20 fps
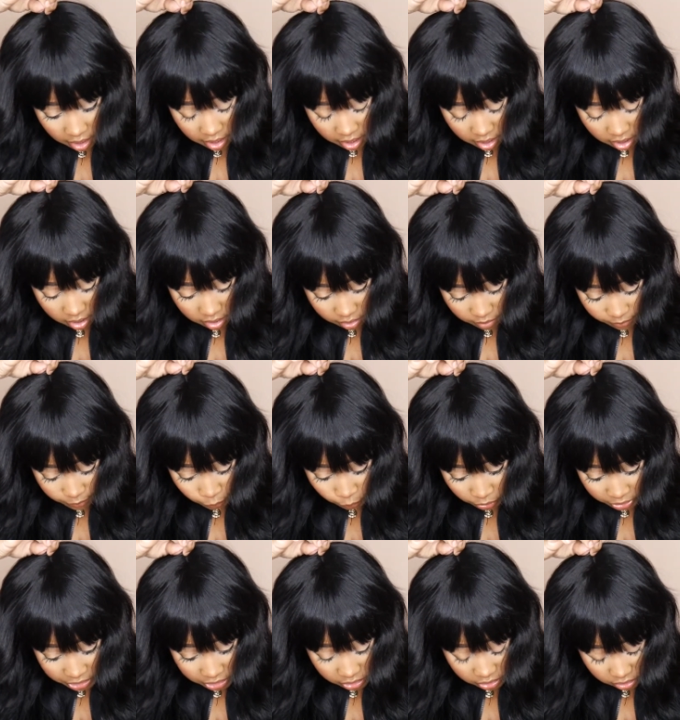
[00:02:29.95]
um,
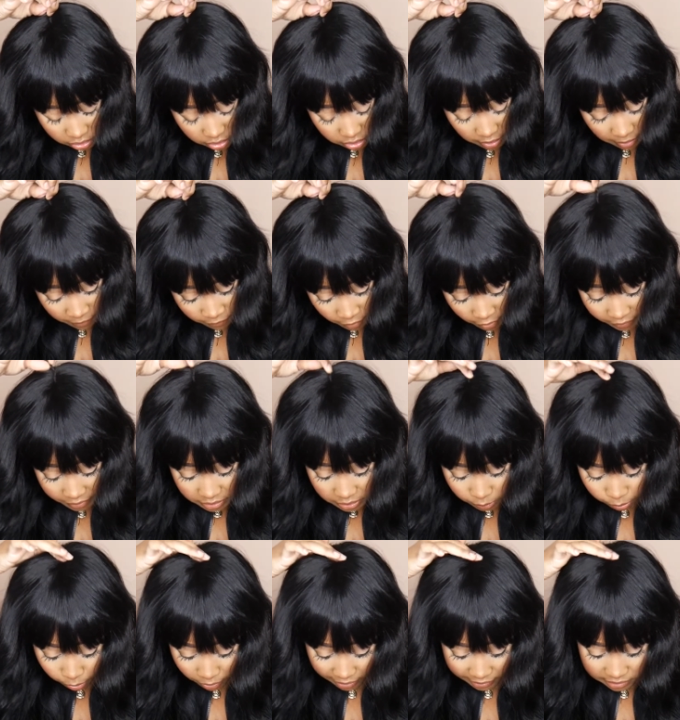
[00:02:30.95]
which I'm very
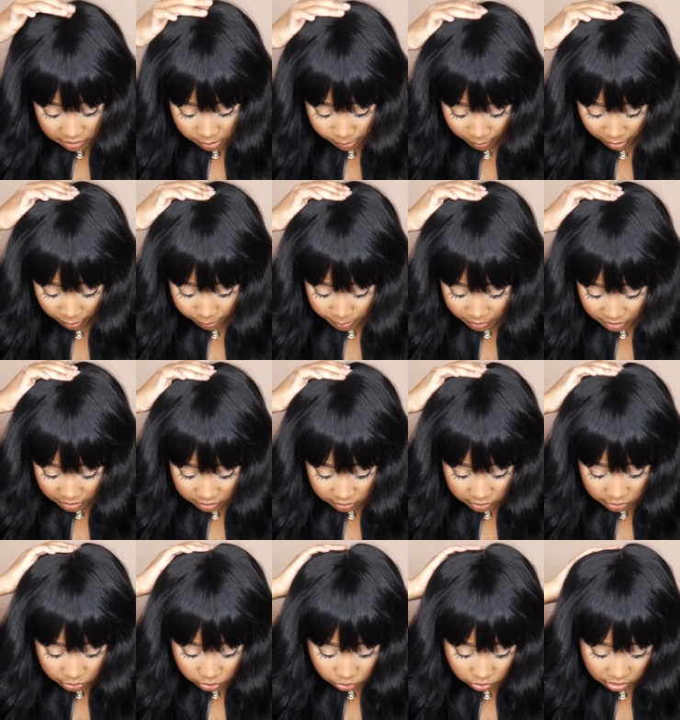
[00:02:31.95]
surprised about
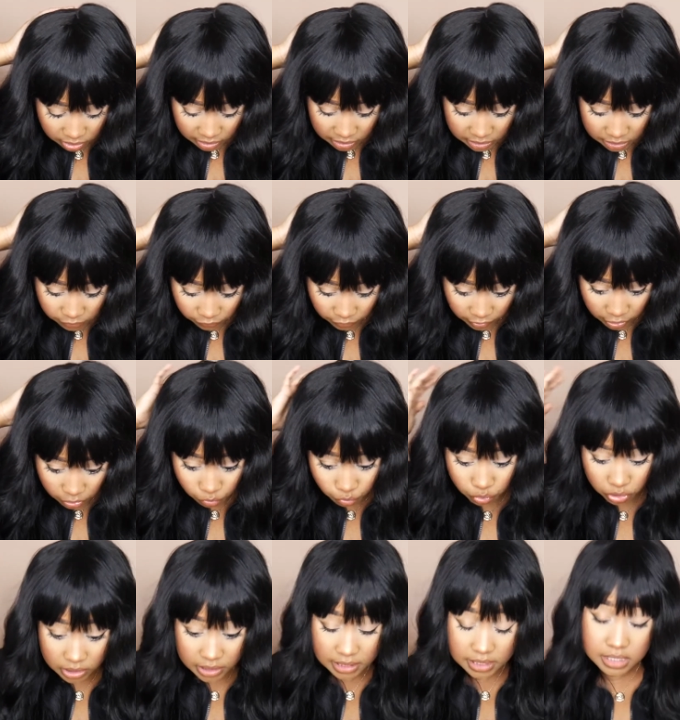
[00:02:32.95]
because this unit is
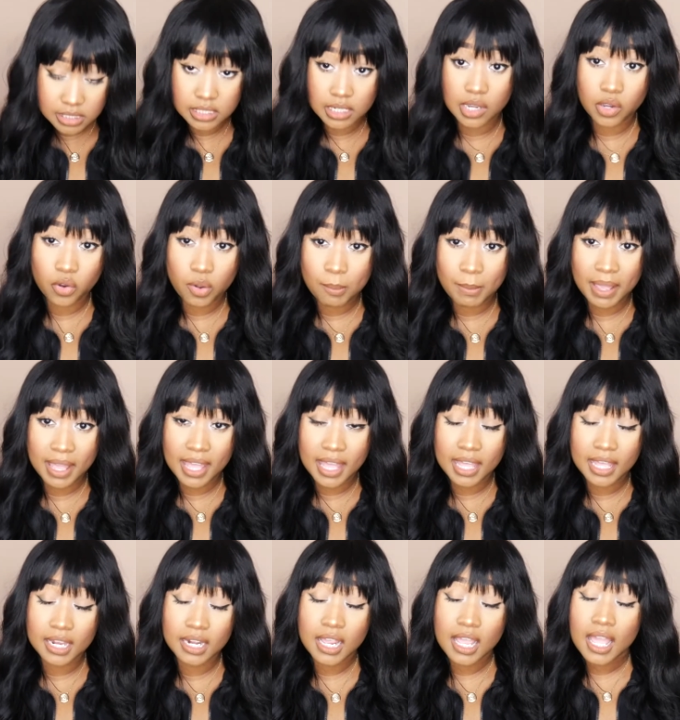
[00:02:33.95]
fitting really snug on my
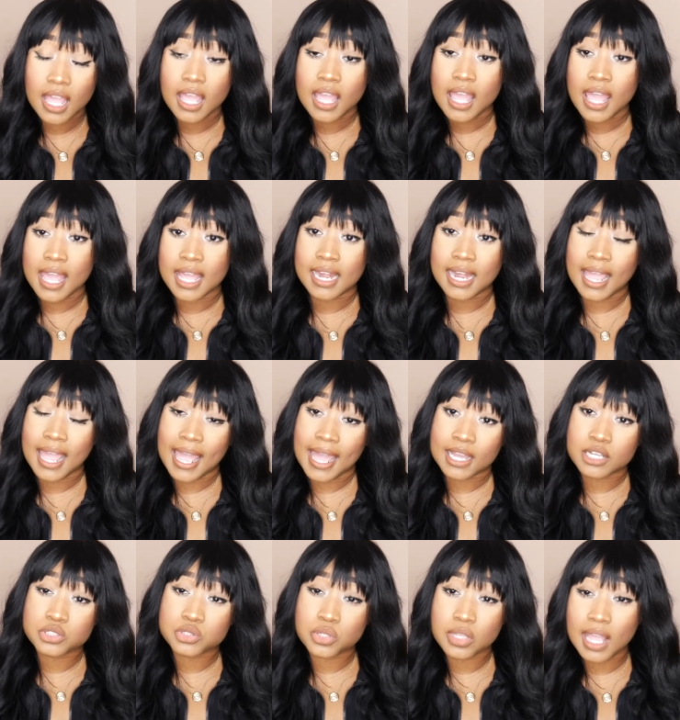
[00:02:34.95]
head and I
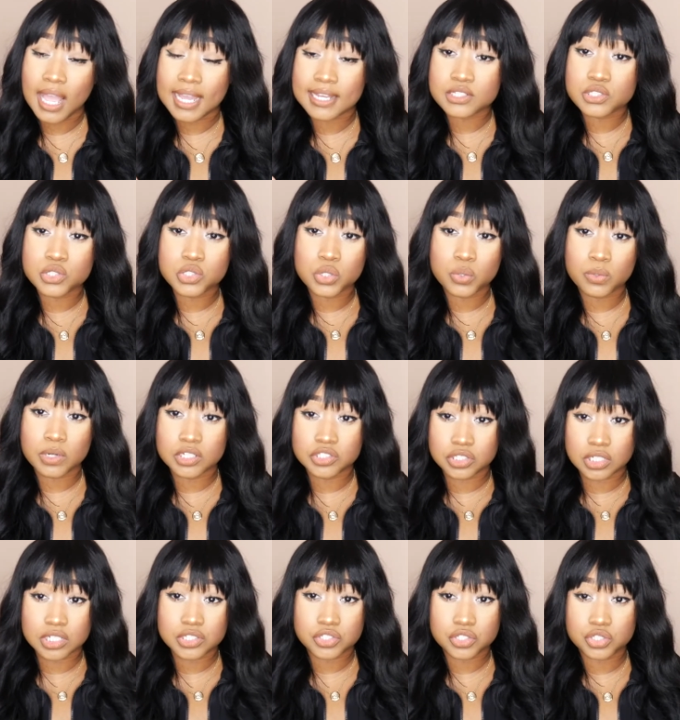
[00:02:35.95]
actually had to
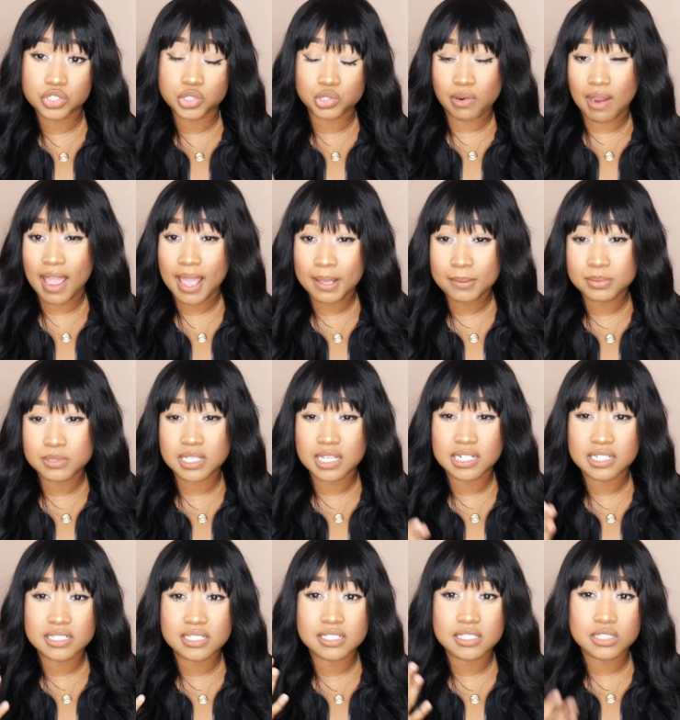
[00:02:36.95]
adjust the straps
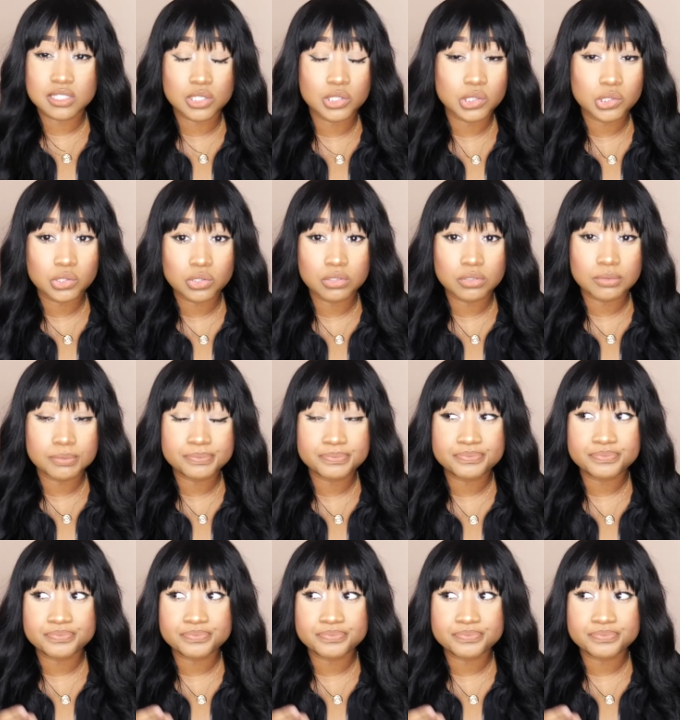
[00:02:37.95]
and it's still,